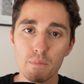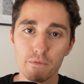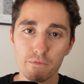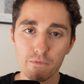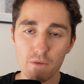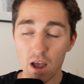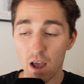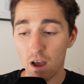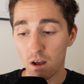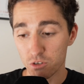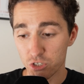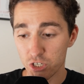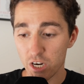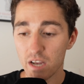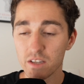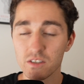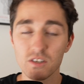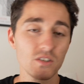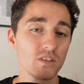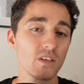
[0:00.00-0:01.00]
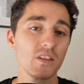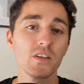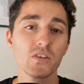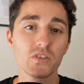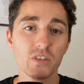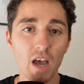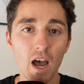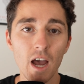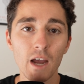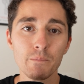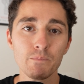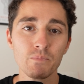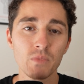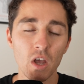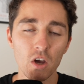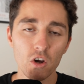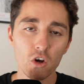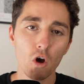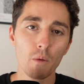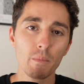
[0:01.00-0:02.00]
our chances in this game.
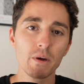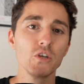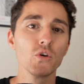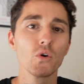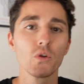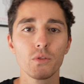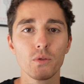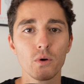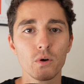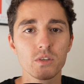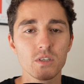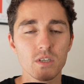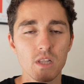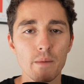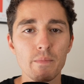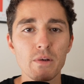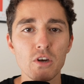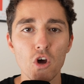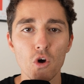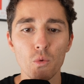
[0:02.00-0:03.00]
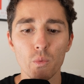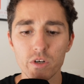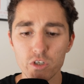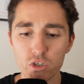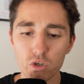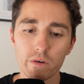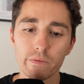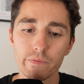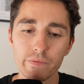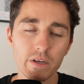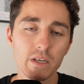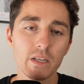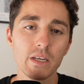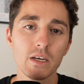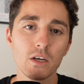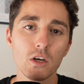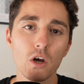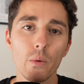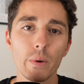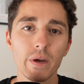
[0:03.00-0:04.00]
Comment your thoughts. Let me know what you're
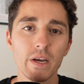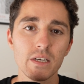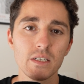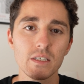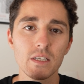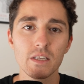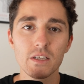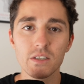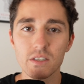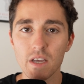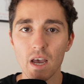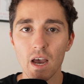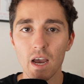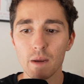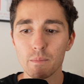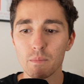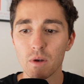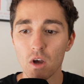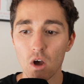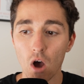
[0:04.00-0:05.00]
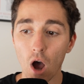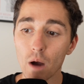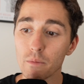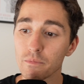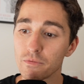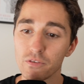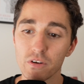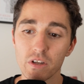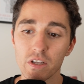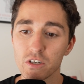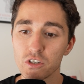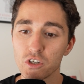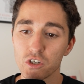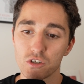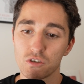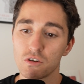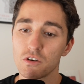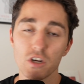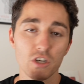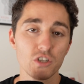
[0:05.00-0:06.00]
feeling going into this game. I'm feeling
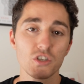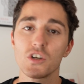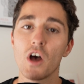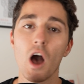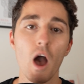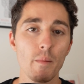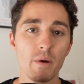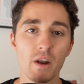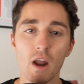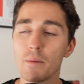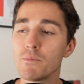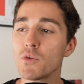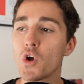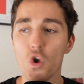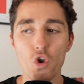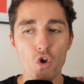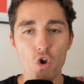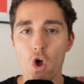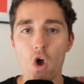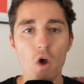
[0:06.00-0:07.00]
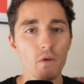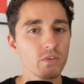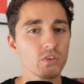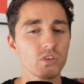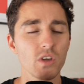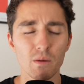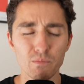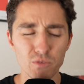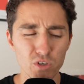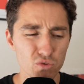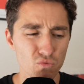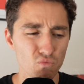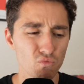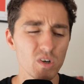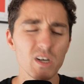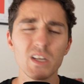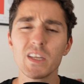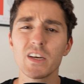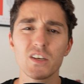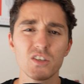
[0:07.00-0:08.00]
just excitement. I'm not nervous. I'm just
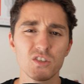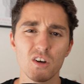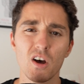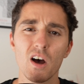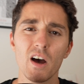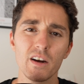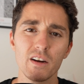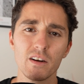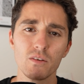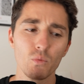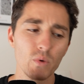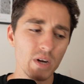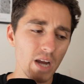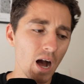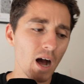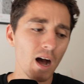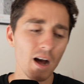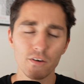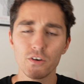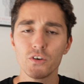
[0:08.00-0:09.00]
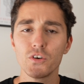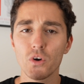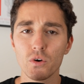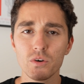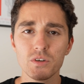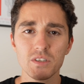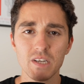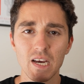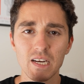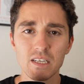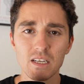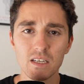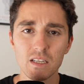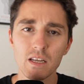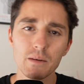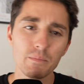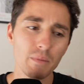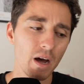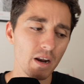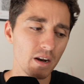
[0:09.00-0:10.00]
really excited. We are underdogs
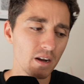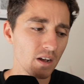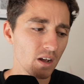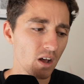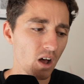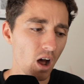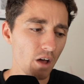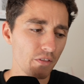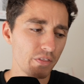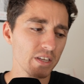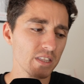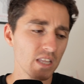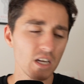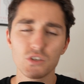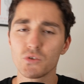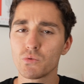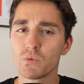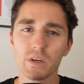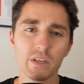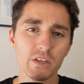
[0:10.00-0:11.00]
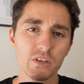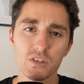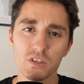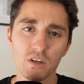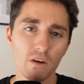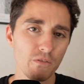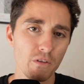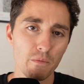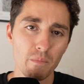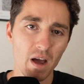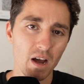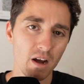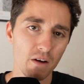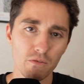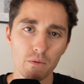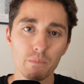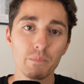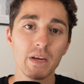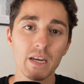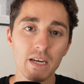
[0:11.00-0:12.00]
technically, but I think that's really just off the back of
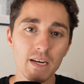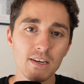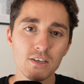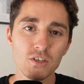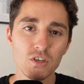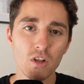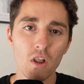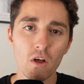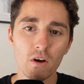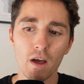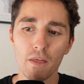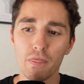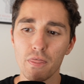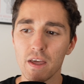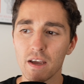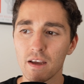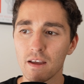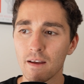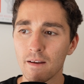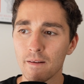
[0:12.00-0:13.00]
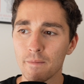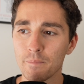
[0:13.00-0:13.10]
it being in Geelong. I think,